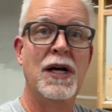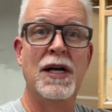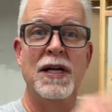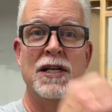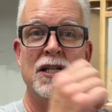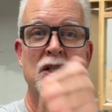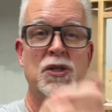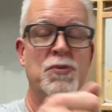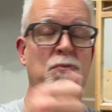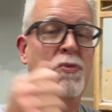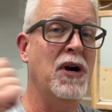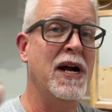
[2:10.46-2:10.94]

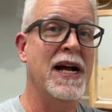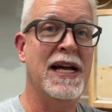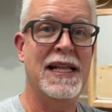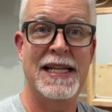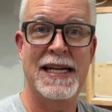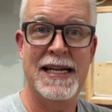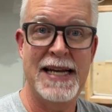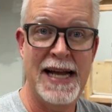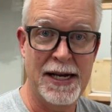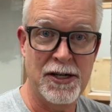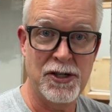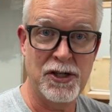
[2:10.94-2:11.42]
spraying the
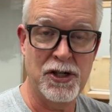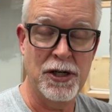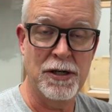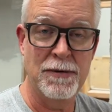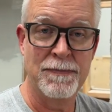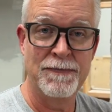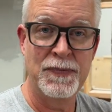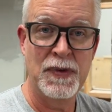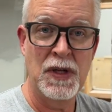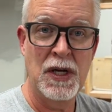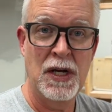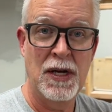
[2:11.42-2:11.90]
texture.
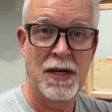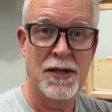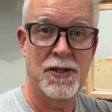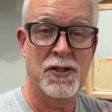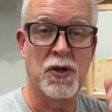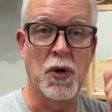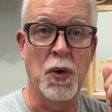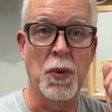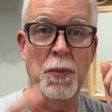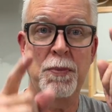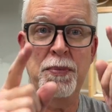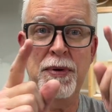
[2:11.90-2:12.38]

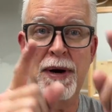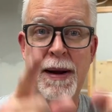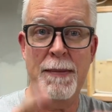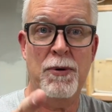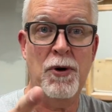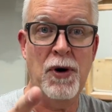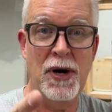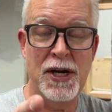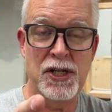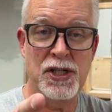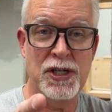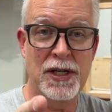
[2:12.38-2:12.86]
So
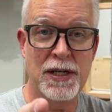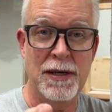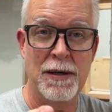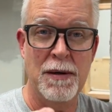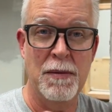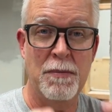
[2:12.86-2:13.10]
preparation.